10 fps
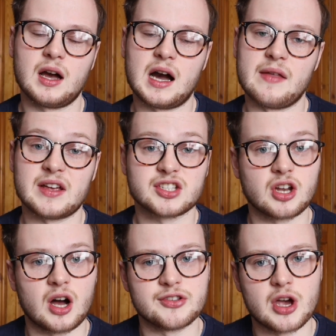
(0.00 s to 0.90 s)
And that
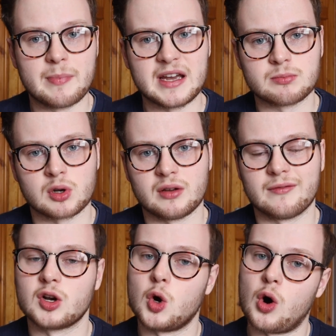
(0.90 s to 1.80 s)
starts at a base model
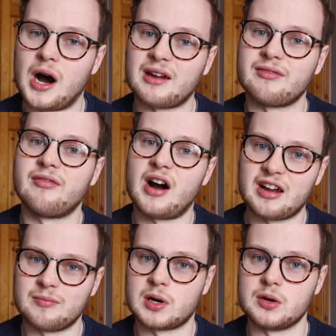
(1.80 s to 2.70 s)
of Core
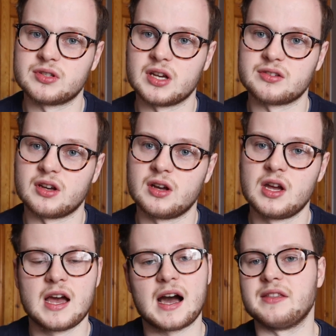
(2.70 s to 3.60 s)
i5 processor,
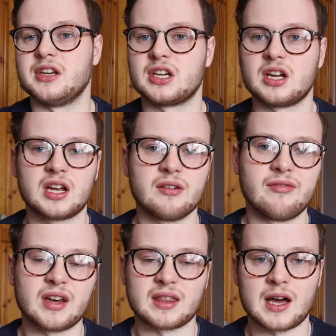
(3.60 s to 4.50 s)
and then you can
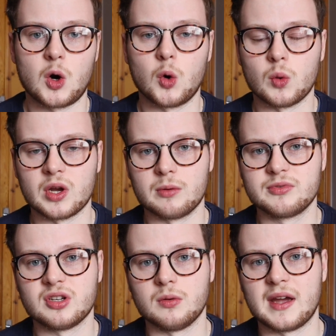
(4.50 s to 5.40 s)
configure that all the way up
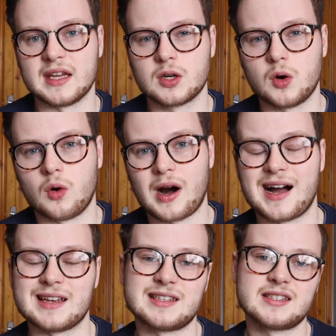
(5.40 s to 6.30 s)
to a Core
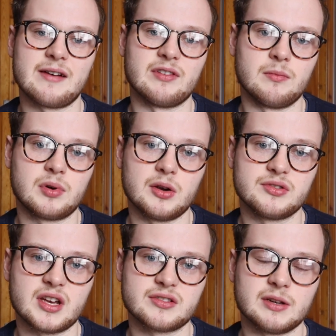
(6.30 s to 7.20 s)
i7
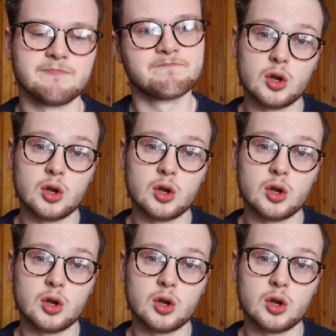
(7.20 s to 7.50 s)
processor.